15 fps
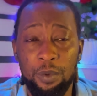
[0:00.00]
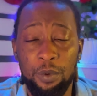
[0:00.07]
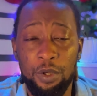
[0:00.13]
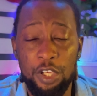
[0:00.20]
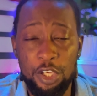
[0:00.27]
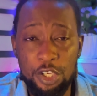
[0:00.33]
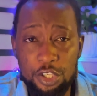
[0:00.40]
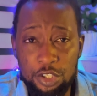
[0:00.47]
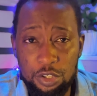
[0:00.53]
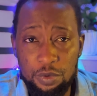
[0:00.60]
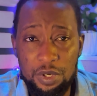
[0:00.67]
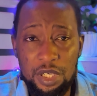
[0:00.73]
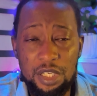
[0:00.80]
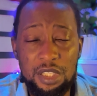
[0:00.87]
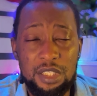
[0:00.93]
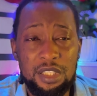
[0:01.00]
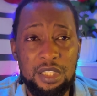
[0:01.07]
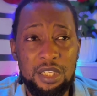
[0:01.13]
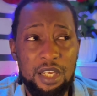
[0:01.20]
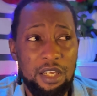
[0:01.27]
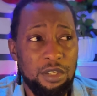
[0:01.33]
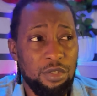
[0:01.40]
injuries
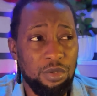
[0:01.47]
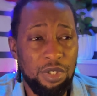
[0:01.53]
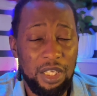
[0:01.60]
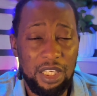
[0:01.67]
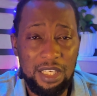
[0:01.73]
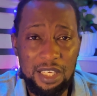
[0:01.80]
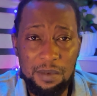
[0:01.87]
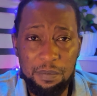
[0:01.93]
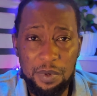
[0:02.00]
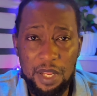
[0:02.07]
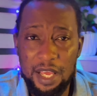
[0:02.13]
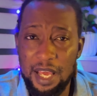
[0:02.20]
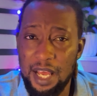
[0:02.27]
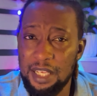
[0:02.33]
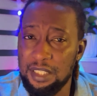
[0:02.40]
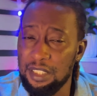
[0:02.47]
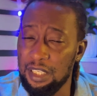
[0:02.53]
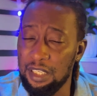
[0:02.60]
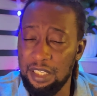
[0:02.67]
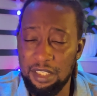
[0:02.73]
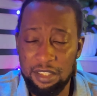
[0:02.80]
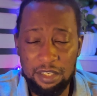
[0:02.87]
to the key players
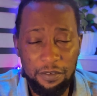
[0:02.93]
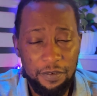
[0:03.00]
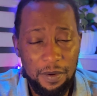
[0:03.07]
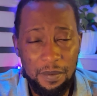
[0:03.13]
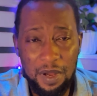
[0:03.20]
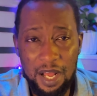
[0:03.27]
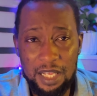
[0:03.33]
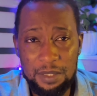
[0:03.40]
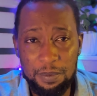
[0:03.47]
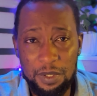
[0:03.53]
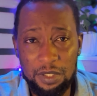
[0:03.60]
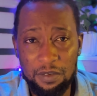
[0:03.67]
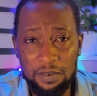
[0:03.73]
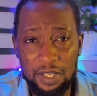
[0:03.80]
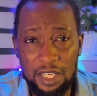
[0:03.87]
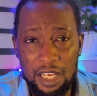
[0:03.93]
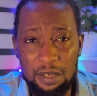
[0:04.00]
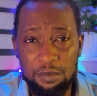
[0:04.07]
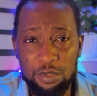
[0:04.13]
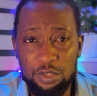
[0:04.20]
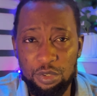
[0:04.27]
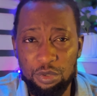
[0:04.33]
in different aspects of the
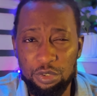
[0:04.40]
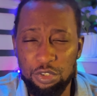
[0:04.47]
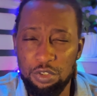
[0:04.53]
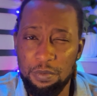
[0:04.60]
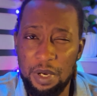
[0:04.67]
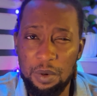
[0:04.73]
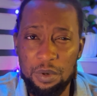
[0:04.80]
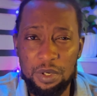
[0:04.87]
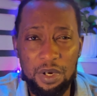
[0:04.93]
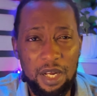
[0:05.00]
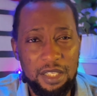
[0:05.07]
game. So you might want to